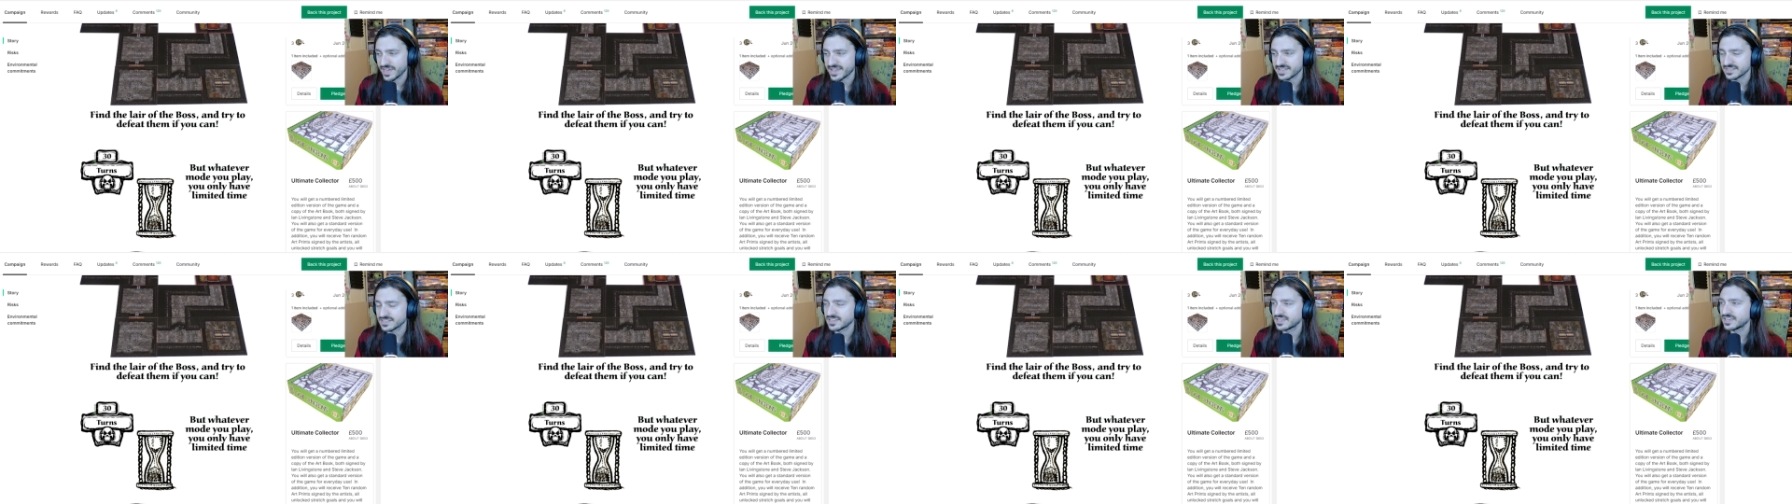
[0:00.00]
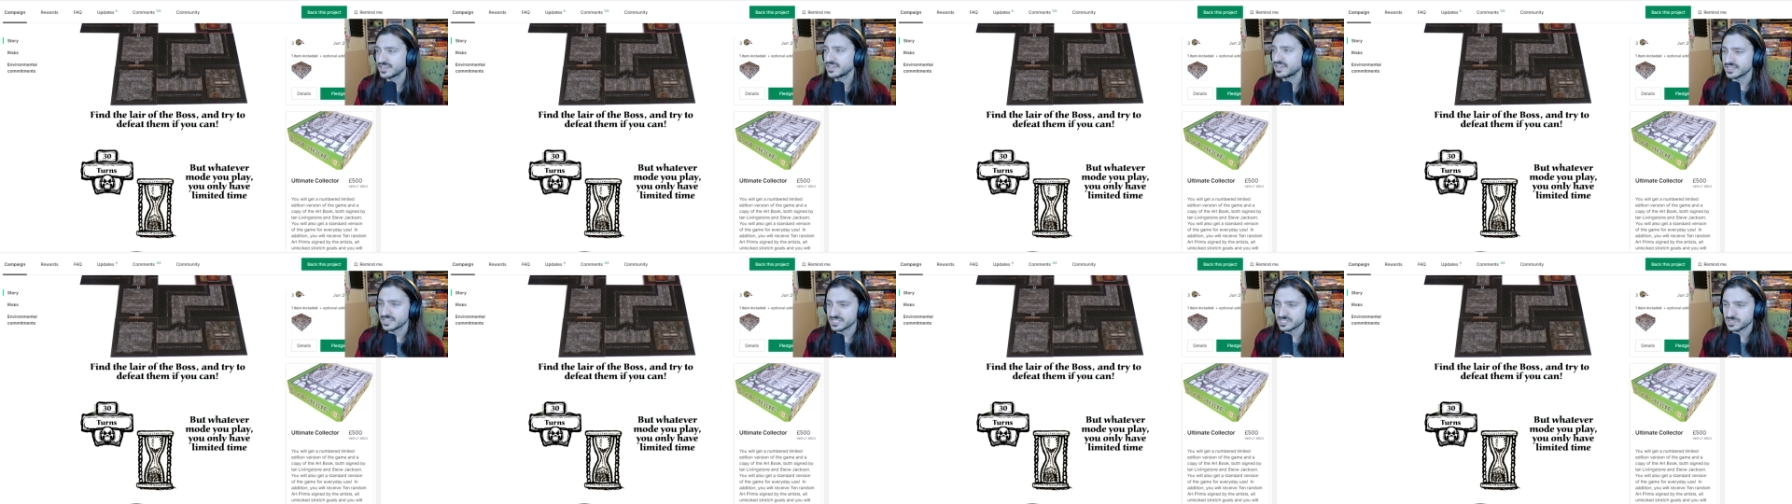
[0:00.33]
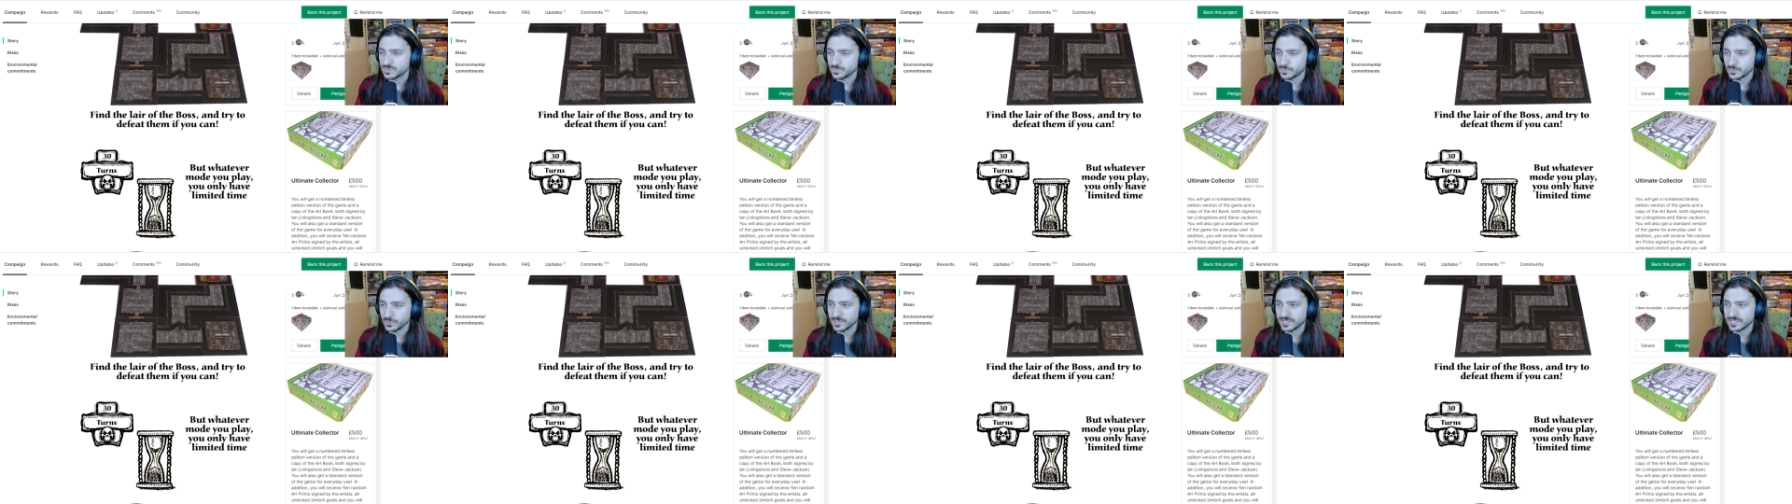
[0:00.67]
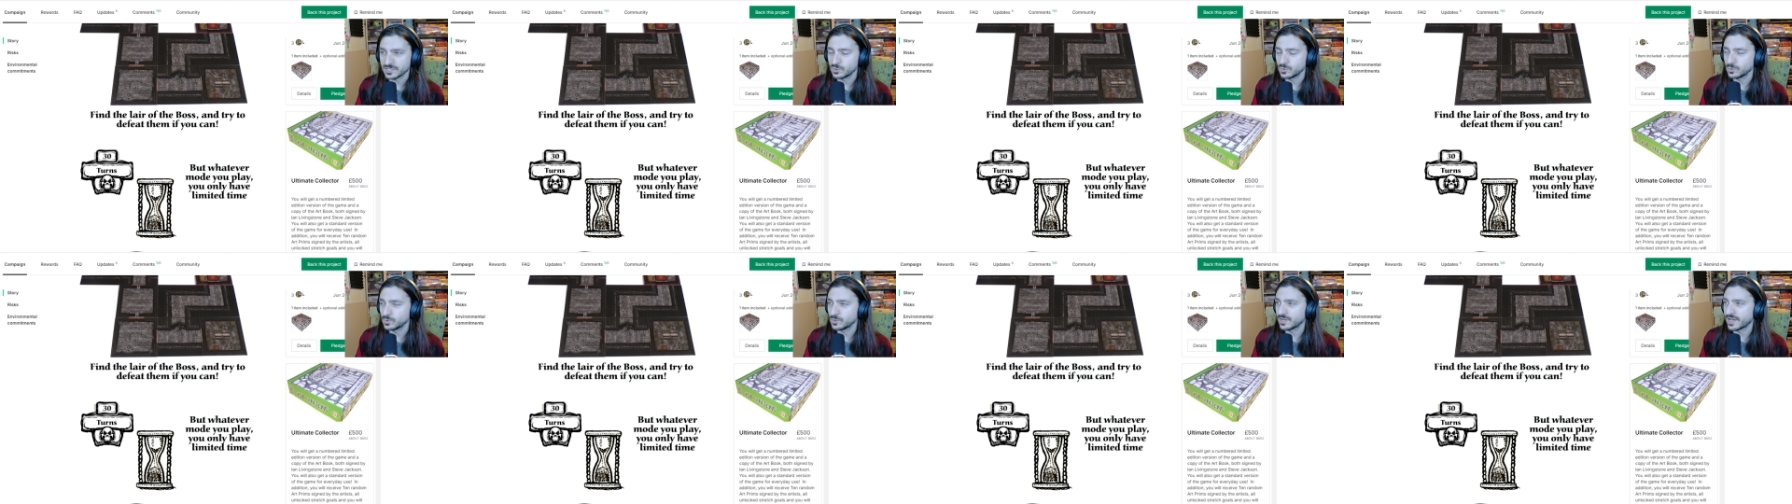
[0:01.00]
That is
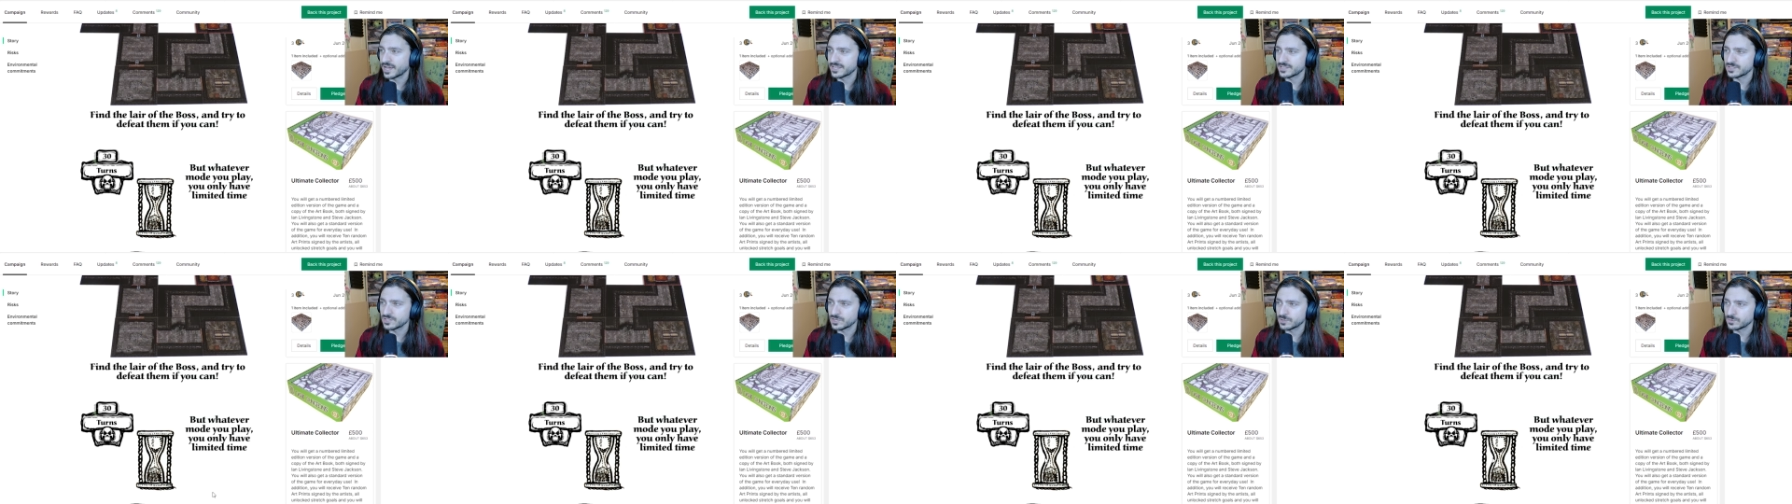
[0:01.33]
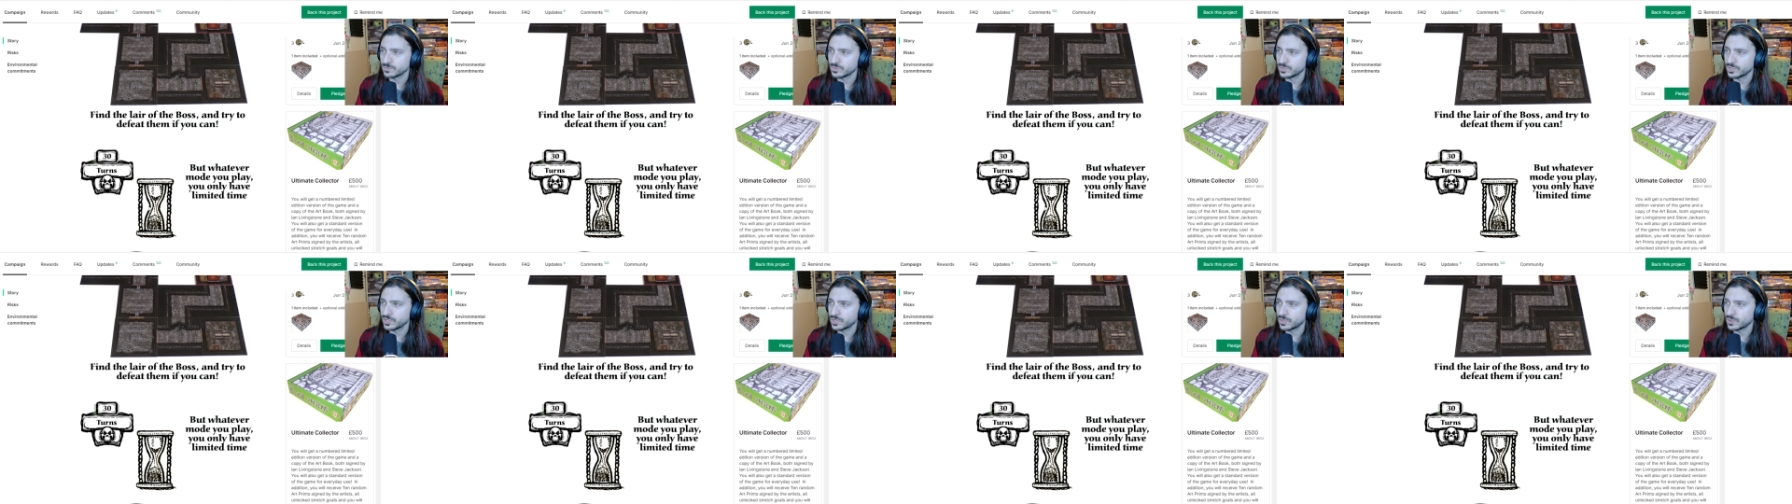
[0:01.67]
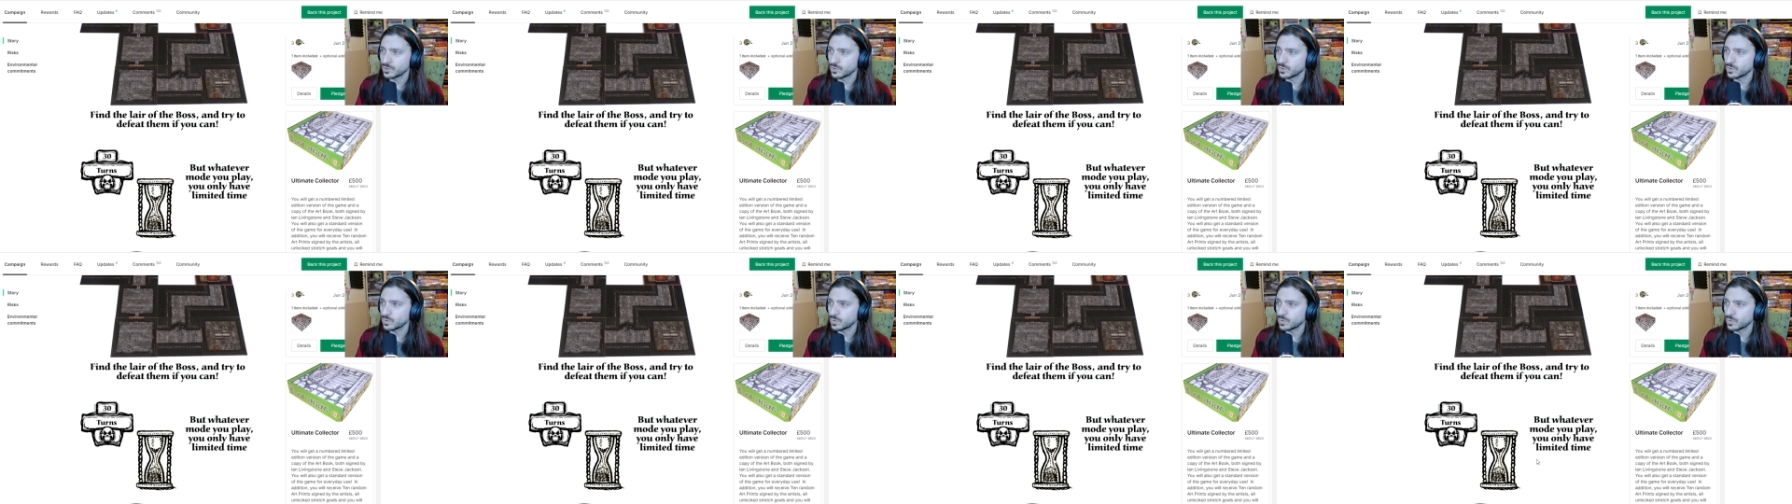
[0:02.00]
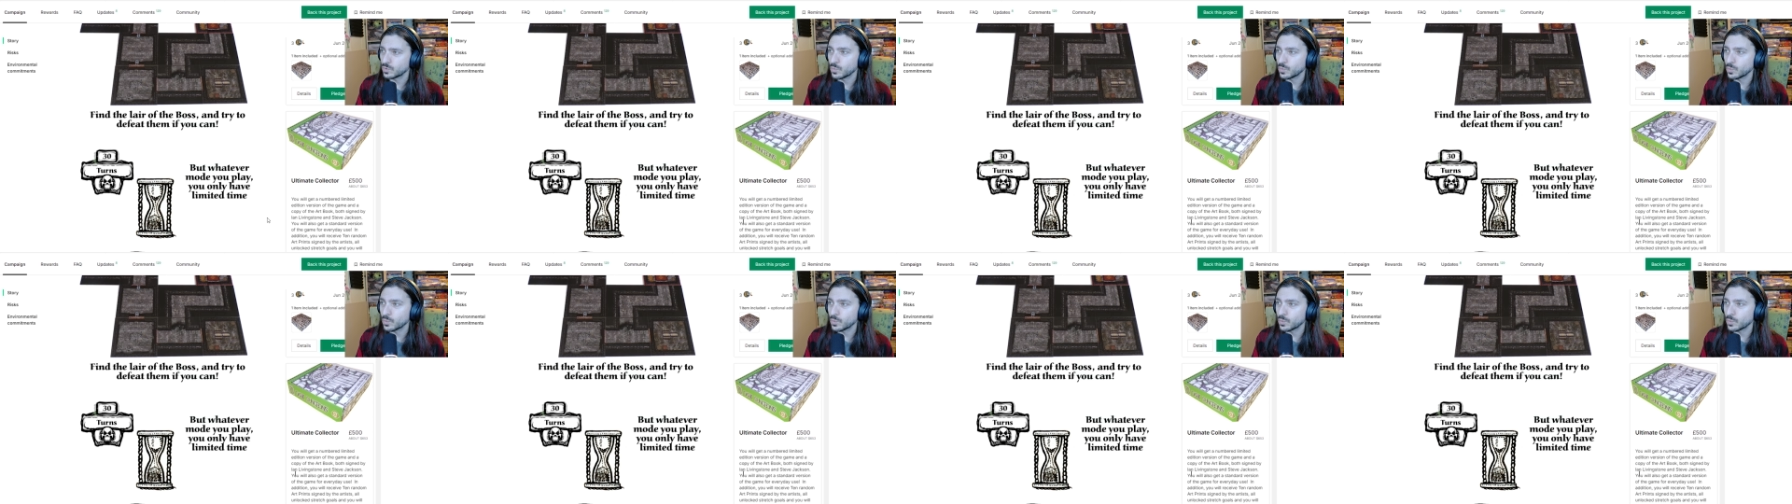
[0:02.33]
pretty cool. I don't know